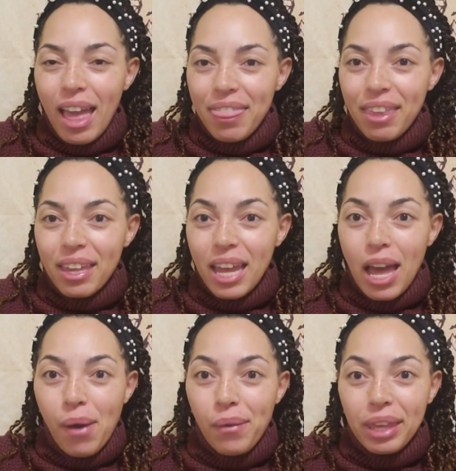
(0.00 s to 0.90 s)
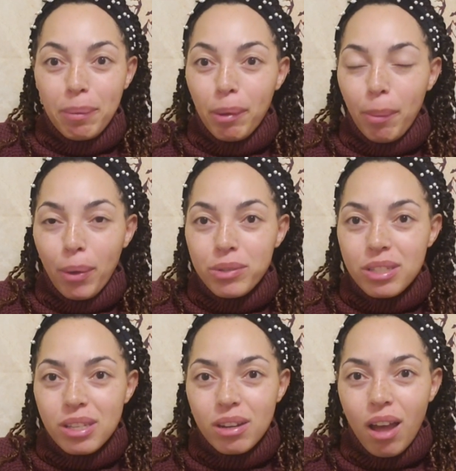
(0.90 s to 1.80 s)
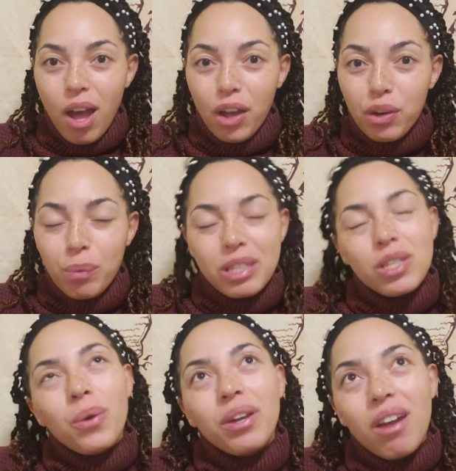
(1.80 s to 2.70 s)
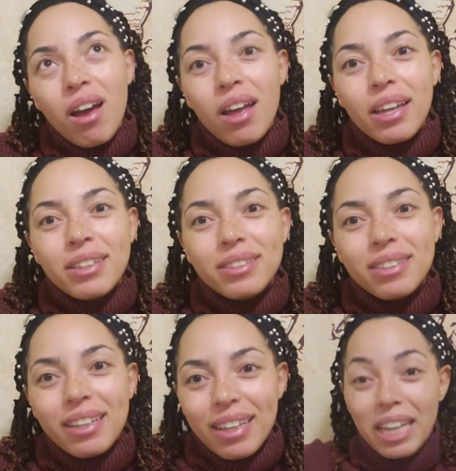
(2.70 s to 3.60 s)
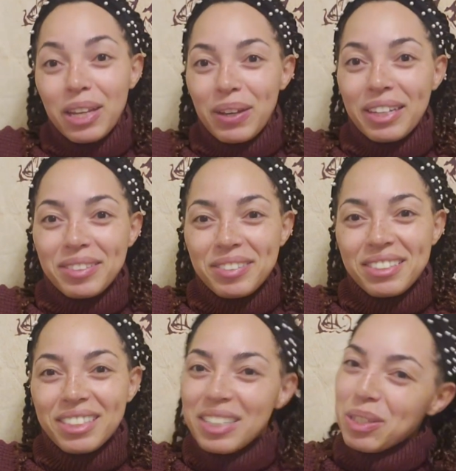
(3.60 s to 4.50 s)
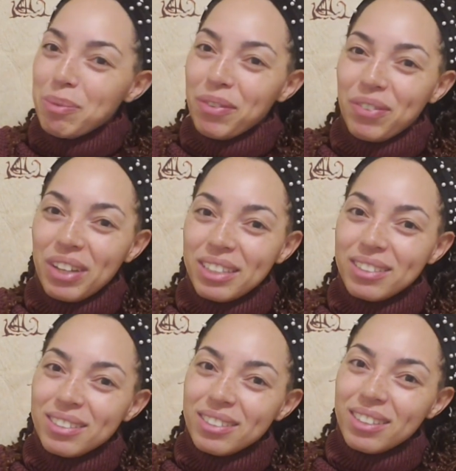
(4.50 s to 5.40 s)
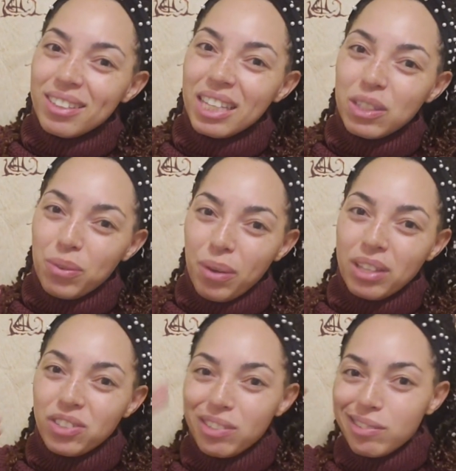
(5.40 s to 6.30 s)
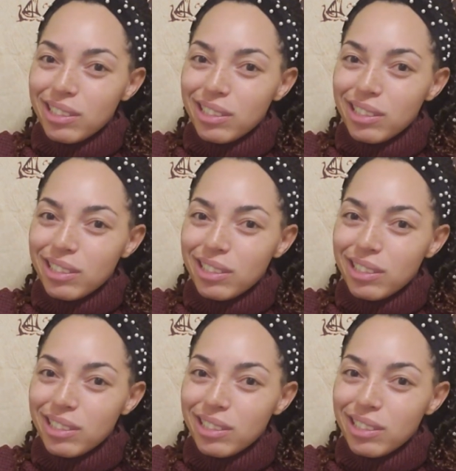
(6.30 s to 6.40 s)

then I'll keep you posted on what's going on. Anyway, so this will be fun. Thanks for watching.